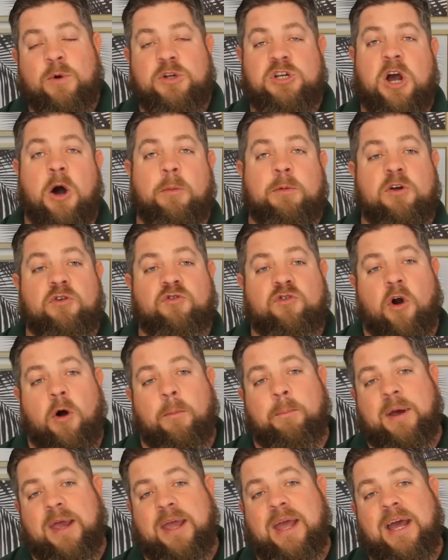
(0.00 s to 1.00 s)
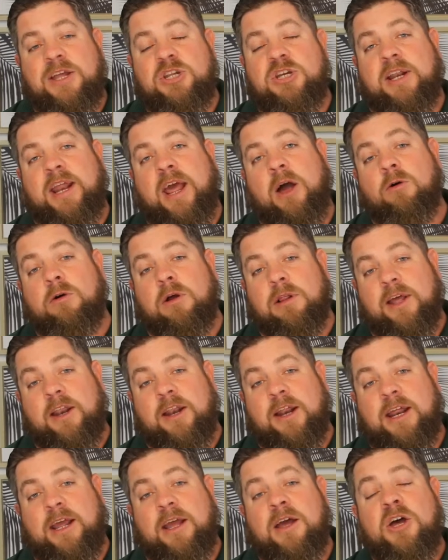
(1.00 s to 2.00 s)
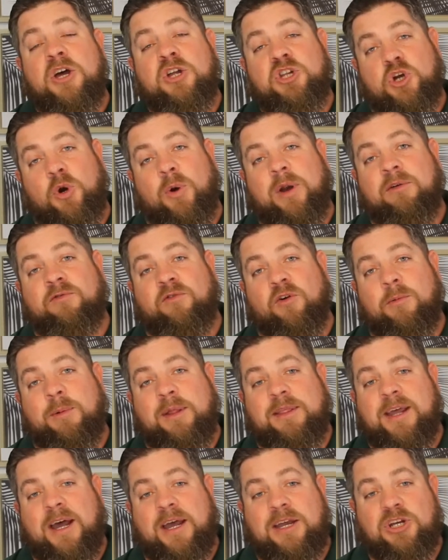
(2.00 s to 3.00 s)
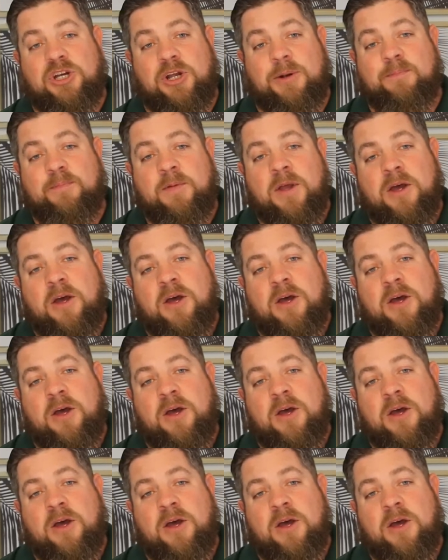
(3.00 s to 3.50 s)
which help control pH and alkalinity during fermentation.